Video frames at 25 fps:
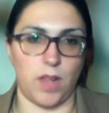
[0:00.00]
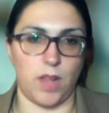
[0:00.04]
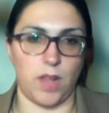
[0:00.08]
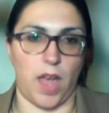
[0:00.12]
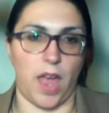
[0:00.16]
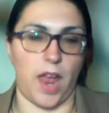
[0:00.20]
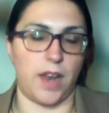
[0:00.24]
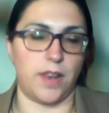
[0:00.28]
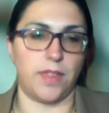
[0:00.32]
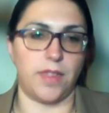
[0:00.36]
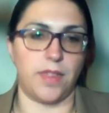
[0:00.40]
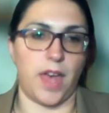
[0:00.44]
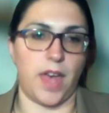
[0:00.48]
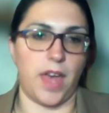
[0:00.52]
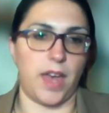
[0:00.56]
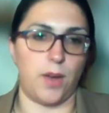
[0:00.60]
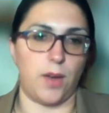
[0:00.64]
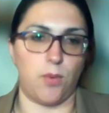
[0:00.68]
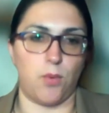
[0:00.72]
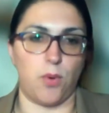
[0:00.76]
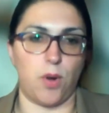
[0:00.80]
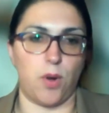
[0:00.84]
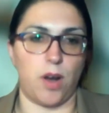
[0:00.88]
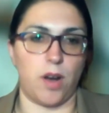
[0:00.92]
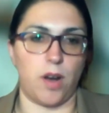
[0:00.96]
And they
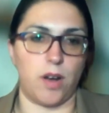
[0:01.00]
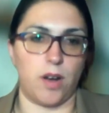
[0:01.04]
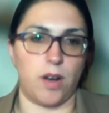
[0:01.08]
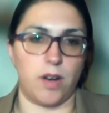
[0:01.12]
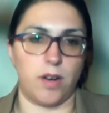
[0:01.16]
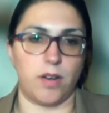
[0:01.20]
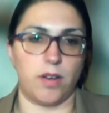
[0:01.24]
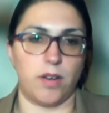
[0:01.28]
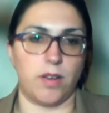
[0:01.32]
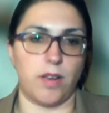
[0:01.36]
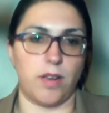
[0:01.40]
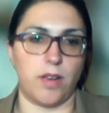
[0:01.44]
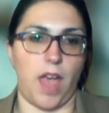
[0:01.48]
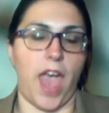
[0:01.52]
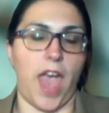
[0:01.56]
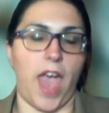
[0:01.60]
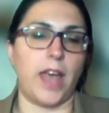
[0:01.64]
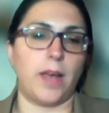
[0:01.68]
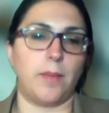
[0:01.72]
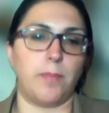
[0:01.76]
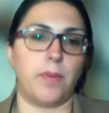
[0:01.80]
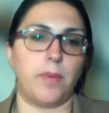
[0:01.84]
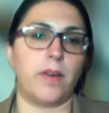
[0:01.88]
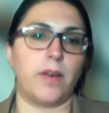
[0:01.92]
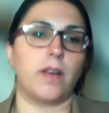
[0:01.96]
were
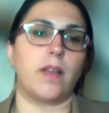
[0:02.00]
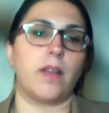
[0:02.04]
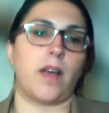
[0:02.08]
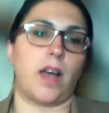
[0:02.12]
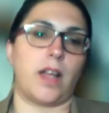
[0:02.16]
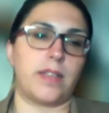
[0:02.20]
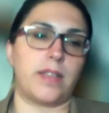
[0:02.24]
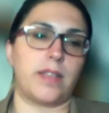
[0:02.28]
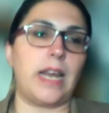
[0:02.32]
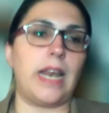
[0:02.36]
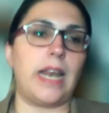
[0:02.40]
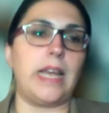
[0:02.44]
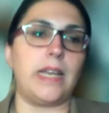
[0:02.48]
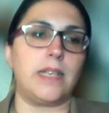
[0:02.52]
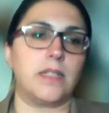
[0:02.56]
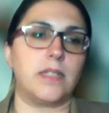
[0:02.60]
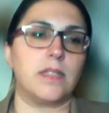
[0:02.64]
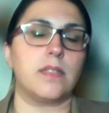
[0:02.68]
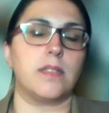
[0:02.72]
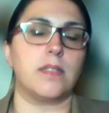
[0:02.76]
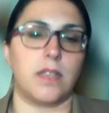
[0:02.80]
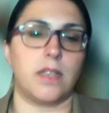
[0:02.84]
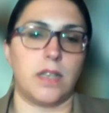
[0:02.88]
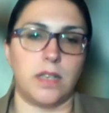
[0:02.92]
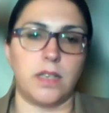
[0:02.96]
able, at
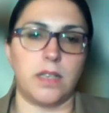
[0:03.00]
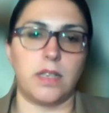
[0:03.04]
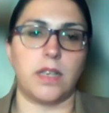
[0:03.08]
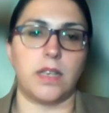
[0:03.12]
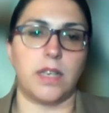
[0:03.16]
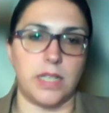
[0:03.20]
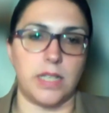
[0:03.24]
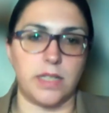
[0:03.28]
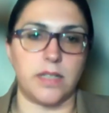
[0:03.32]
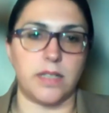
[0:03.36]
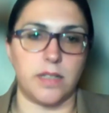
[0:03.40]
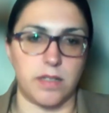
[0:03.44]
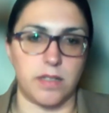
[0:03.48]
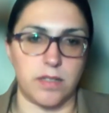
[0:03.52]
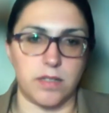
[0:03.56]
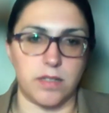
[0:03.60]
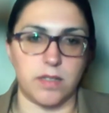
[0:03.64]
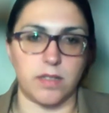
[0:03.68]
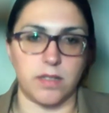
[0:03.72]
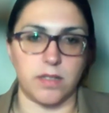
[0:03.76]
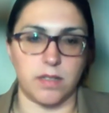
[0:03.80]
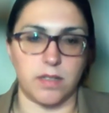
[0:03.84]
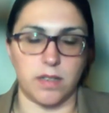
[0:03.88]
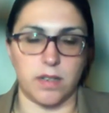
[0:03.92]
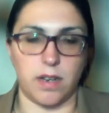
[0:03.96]
least in the research
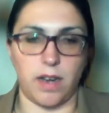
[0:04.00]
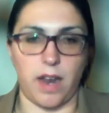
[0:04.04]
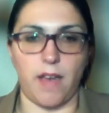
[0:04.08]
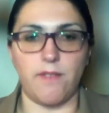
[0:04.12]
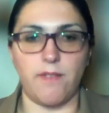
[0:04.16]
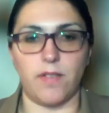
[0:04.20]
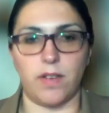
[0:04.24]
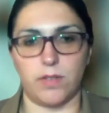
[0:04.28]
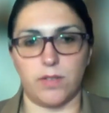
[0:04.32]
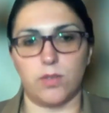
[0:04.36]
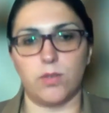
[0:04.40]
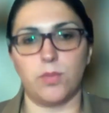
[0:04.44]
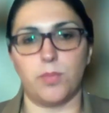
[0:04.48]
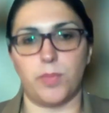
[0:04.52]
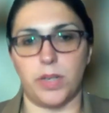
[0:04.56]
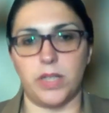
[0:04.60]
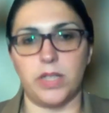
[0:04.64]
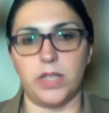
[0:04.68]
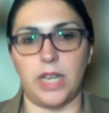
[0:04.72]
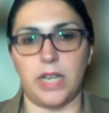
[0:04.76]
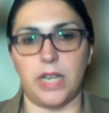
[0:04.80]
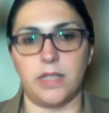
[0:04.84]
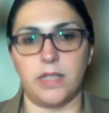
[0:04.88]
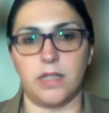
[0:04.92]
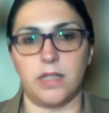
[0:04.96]
level, to
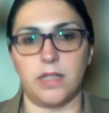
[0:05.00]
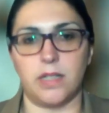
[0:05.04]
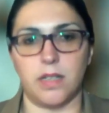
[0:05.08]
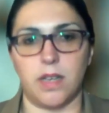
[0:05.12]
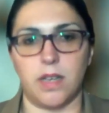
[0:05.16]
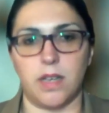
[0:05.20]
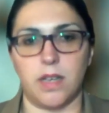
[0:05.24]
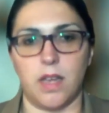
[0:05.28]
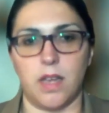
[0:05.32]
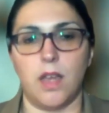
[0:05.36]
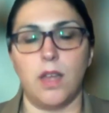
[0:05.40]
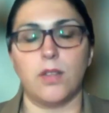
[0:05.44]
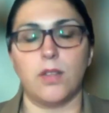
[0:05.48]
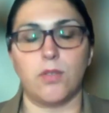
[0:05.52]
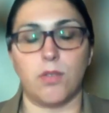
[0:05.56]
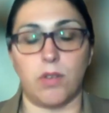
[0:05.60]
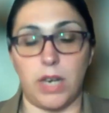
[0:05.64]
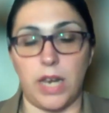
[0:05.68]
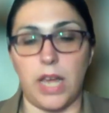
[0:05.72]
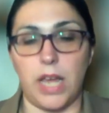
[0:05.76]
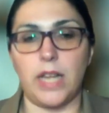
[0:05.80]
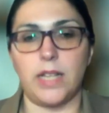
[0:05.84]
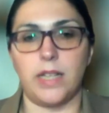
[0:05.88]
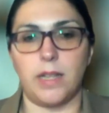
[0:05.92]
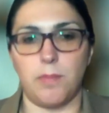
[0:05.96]
predict, to
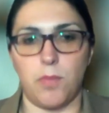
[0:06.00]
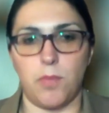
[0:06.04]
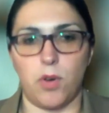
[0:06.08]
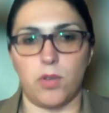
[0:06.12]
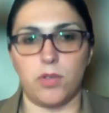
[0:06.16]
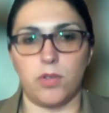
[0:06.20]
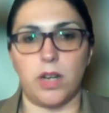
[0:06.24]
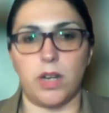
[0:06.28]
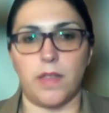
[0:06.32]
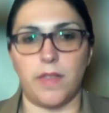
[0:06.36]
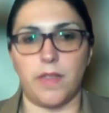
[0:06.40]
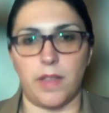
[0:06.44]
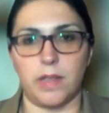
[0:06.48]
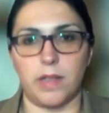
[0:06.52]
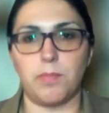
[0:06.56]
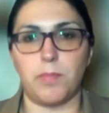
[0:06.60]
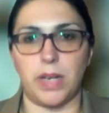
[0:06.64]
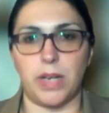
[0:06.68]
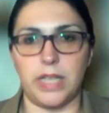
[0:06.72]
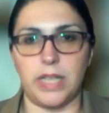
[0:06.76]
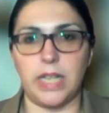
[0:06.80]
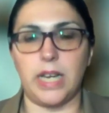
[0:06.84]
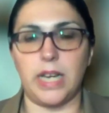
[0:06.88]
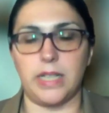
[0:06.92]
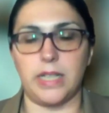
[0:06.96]
create a model that
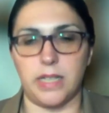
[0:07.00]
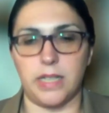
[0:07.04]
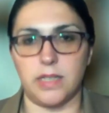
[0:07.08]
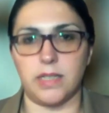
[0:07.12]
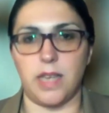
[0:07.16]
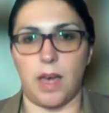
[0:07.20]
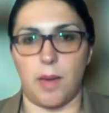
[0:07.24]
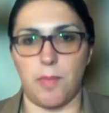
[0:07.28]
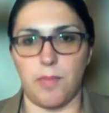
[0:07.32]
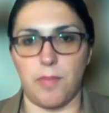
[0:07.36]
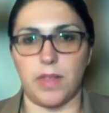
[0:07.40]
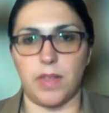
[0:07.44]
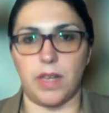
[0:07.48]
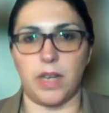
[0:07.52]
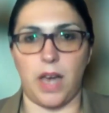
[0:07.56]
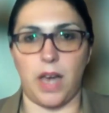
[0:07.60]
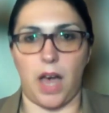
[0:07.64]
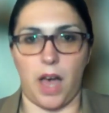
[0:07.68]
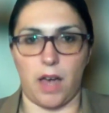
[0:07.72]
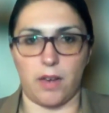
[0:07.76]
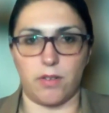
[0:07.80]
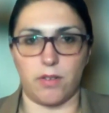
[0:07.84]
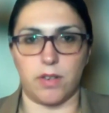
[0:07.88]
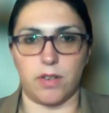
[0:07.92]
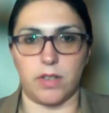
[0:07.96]
predicted something
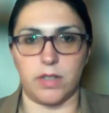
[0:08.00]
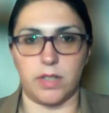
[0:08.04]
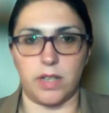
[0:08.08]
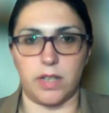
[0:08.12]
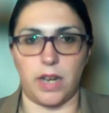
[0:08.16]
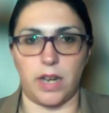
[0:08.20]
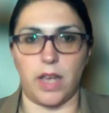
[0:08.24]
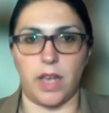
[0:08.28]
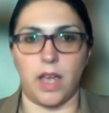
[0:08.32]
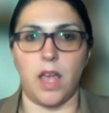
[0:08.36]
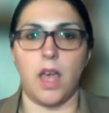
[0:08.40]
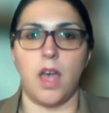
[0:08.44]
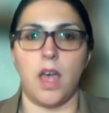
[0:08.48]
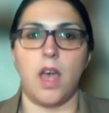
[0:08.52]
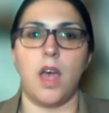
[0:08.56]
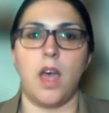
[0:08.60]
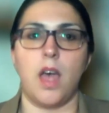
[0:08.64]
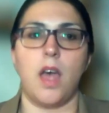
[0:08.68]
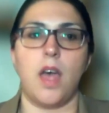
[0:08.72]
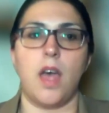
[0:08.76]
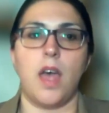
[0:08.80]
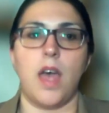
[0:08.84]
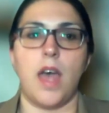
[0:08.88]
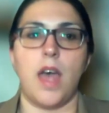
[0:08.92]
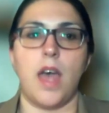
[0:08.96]
accurately.
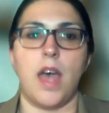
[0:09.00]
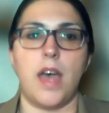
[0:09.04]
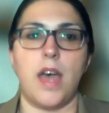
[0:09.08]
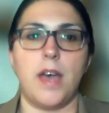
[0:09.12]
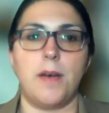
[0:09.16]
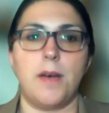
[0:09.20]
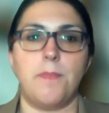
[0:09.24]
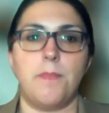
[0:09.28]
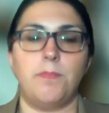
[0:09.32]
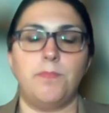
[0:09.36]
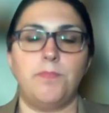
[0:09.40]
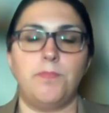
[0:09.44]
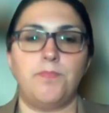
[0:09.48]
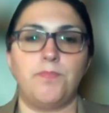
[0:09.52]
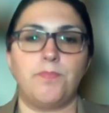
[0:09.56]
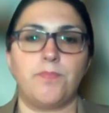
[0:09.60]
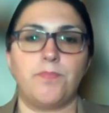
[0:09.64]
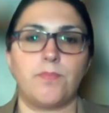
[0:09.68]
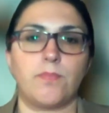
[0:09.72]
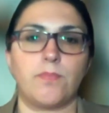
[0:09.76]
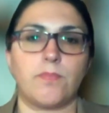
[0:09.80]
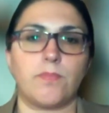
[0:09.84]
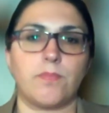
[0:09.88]
Um,